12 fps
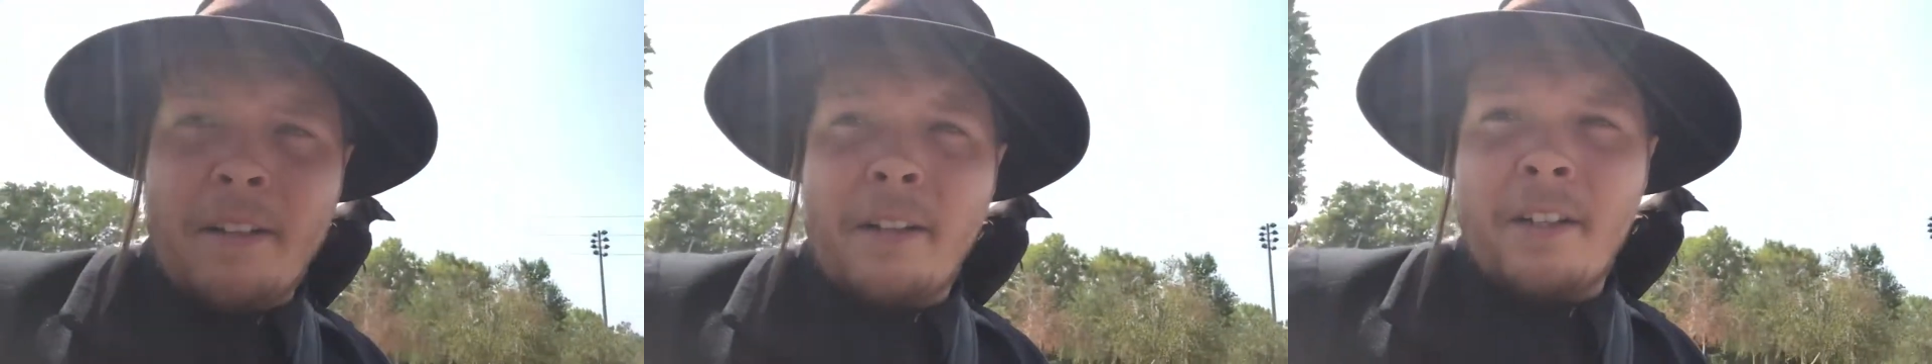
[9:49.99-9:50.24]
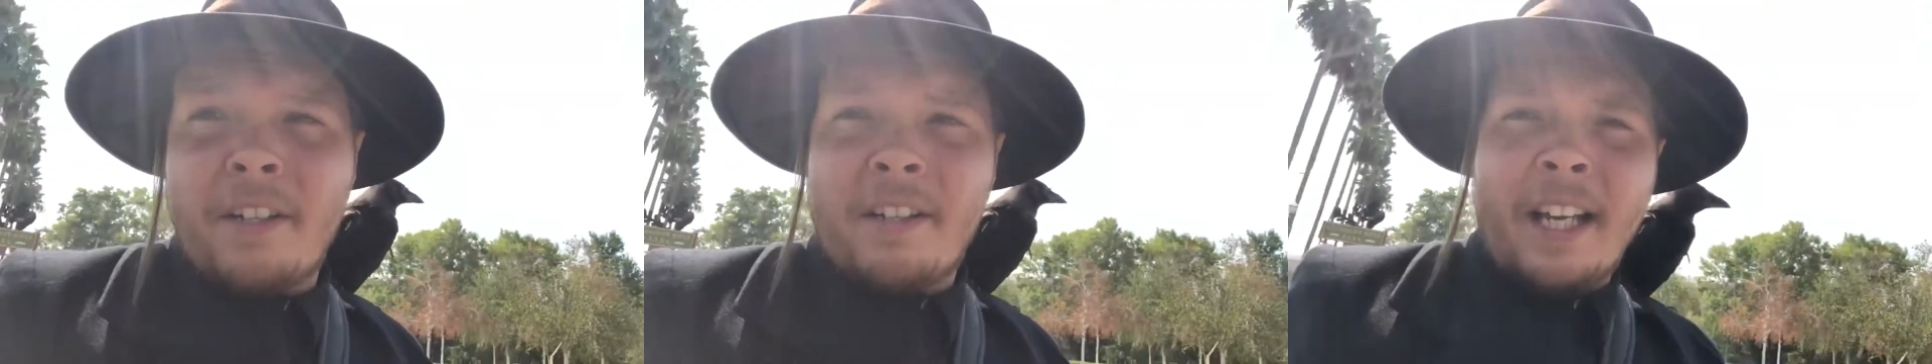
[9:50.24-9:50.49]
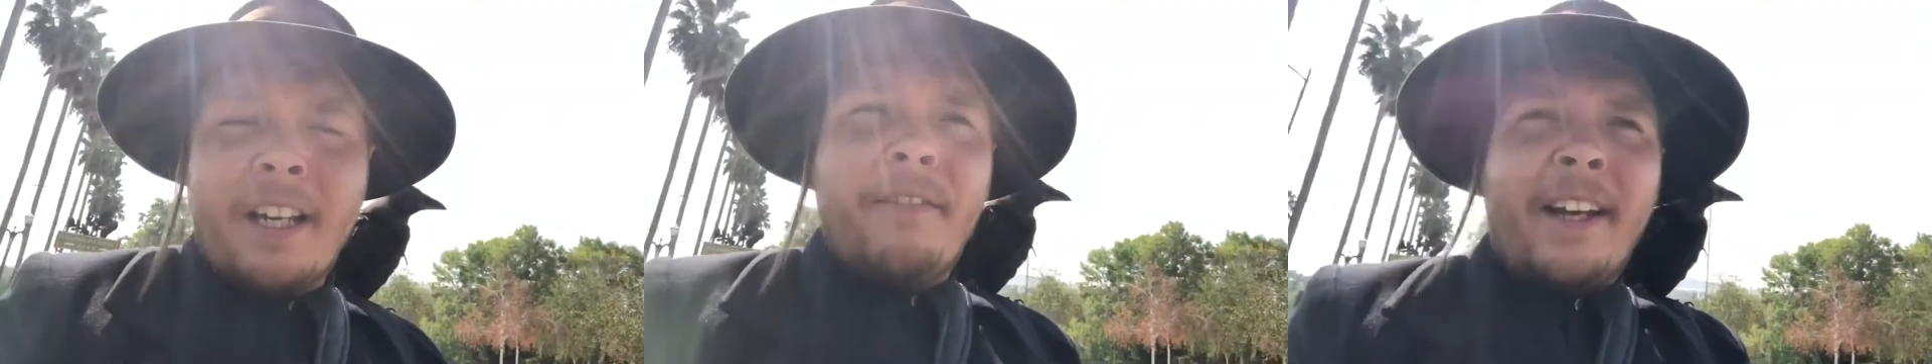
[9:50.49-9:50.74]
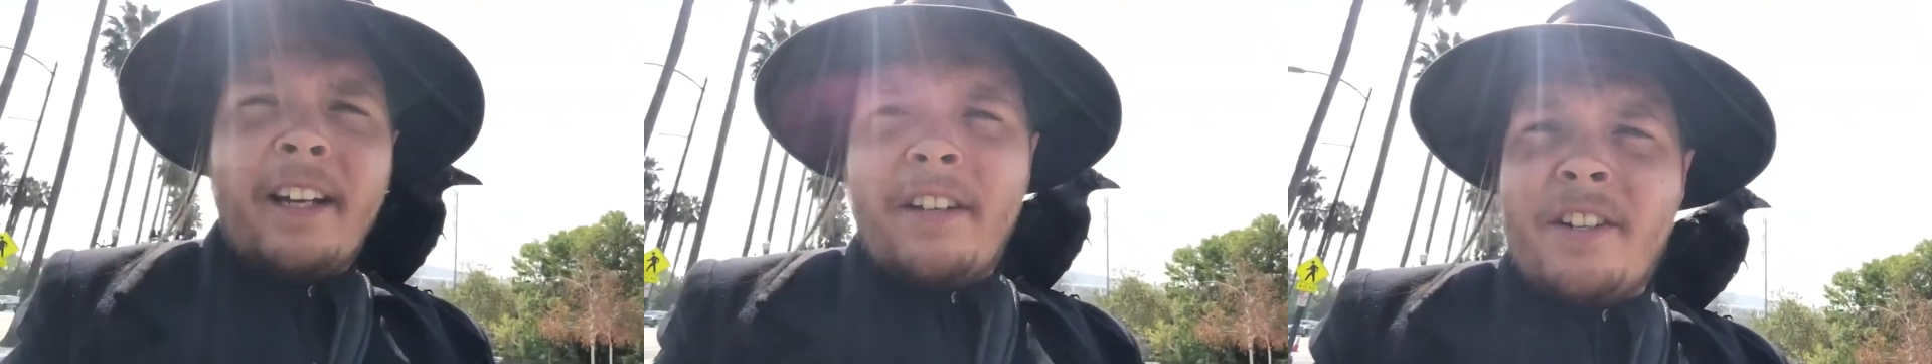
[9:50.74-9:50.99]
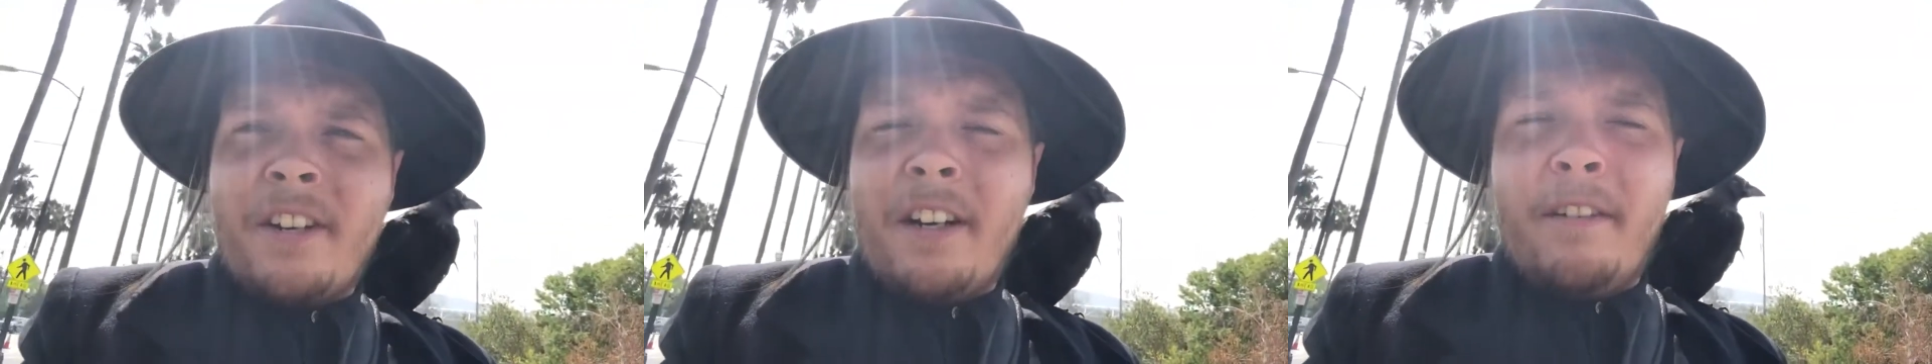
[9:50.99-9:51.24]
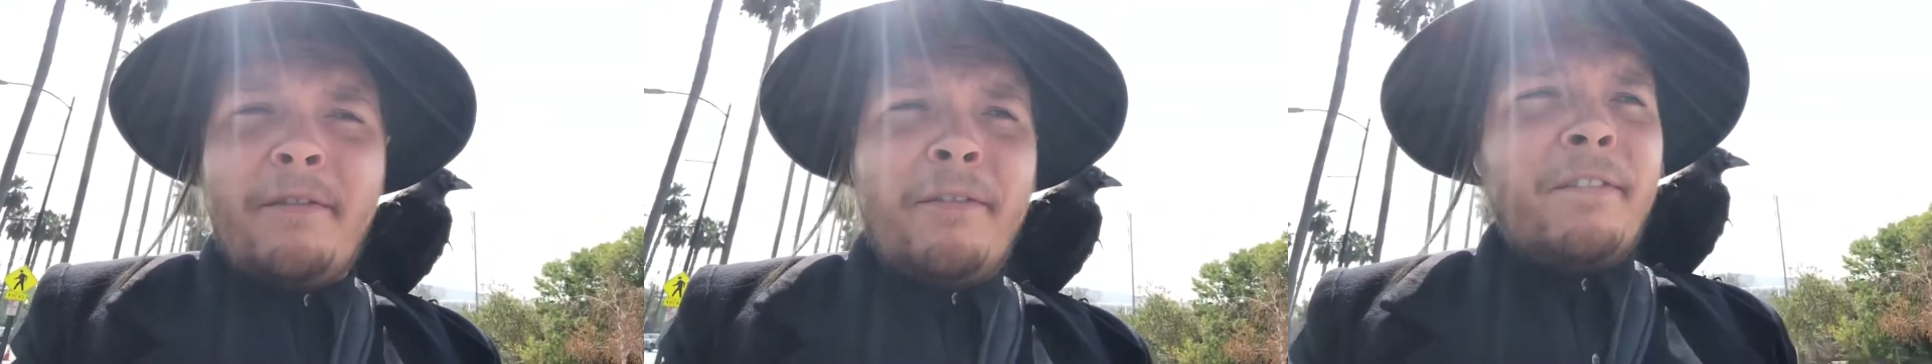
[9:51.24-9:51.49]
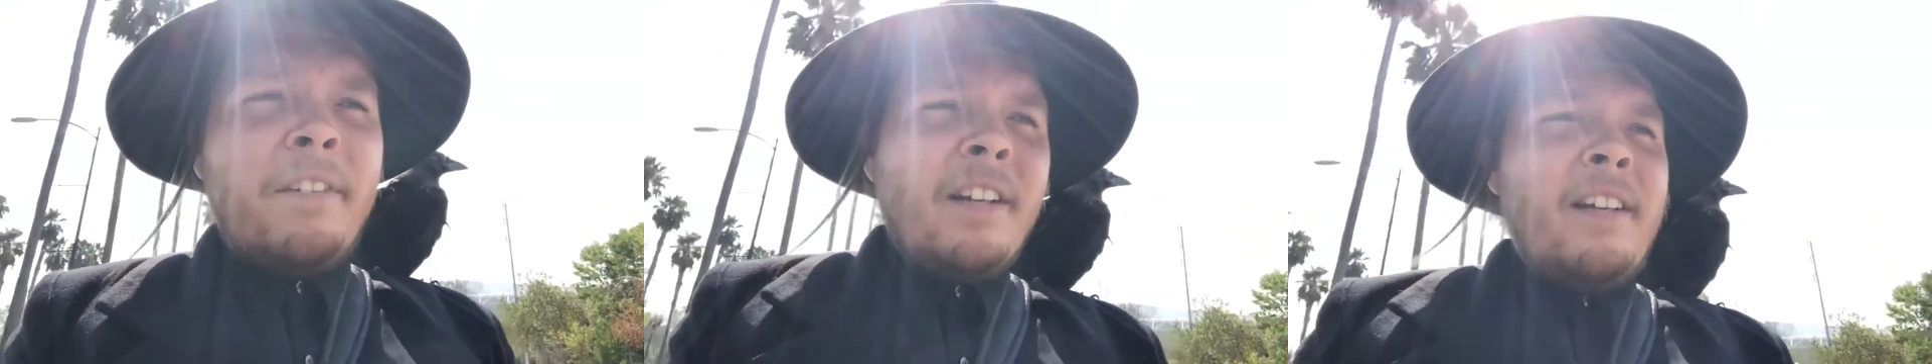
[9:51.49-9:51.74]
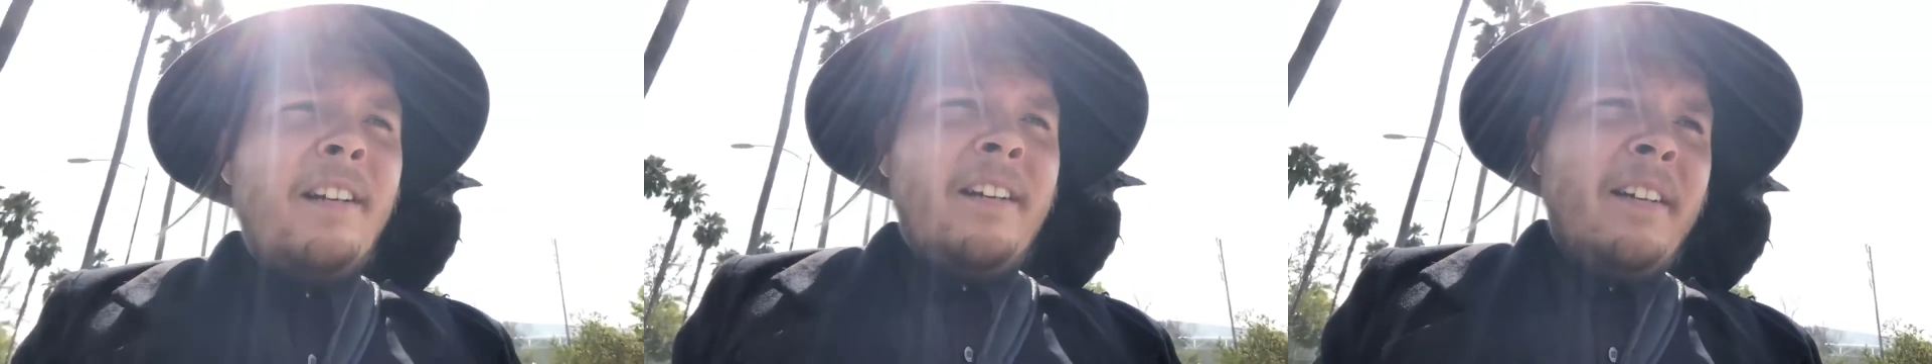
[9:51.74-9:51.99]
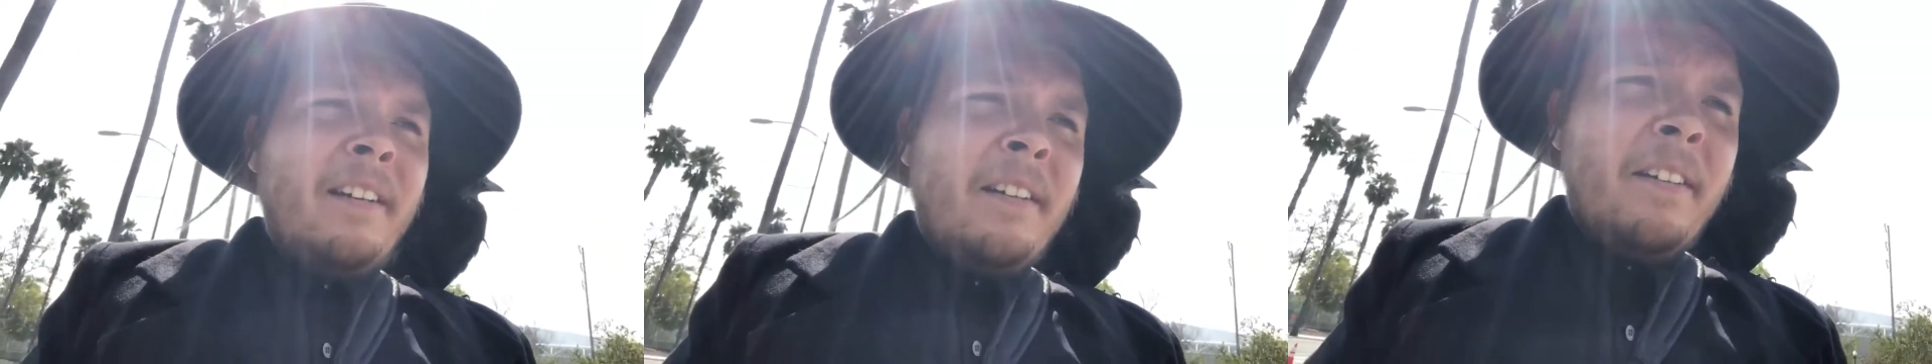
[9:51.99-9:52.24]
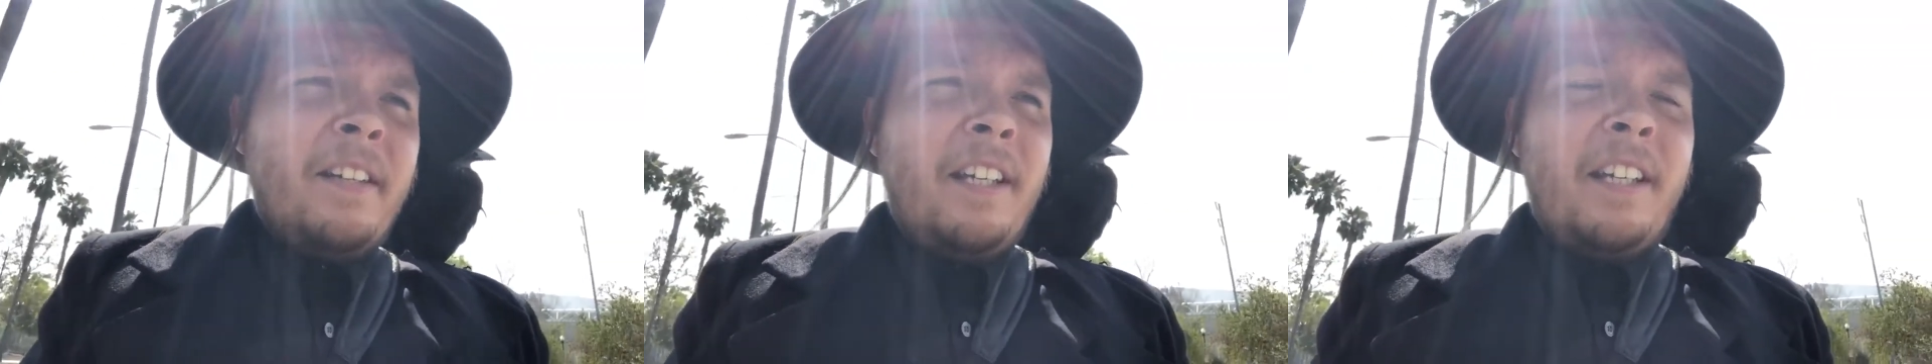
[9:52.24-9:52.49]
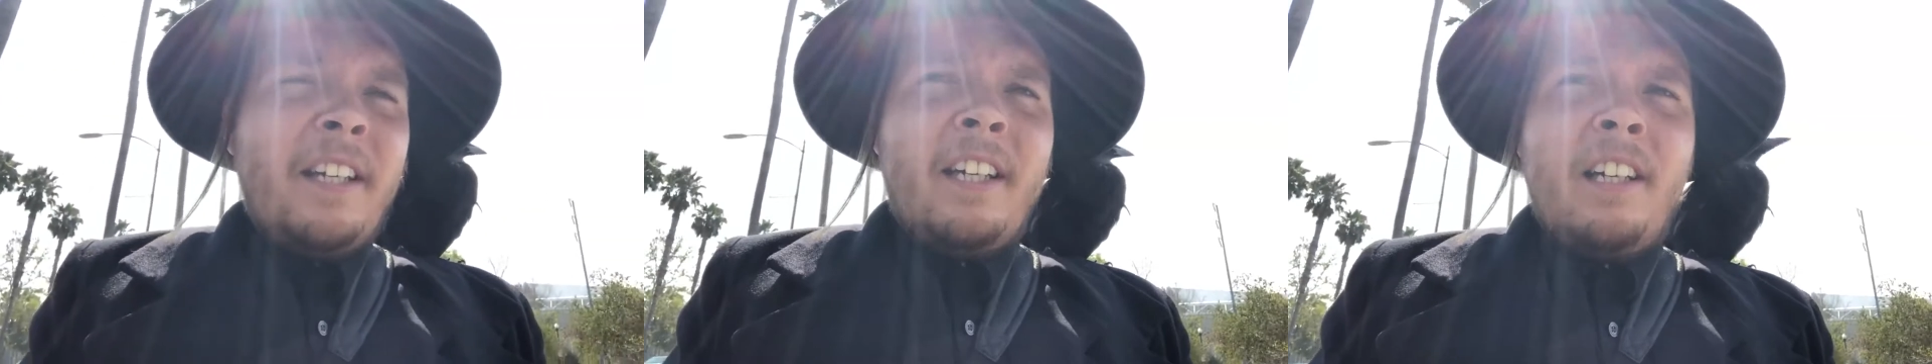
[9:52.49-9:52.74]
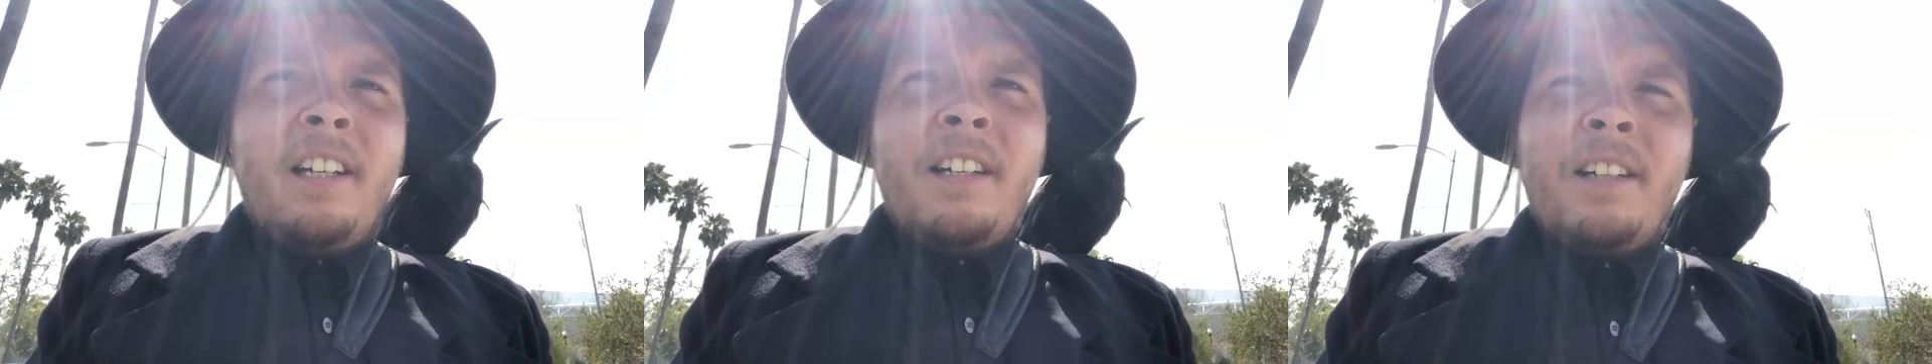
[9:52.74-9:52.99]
than just take advantage of the, uh,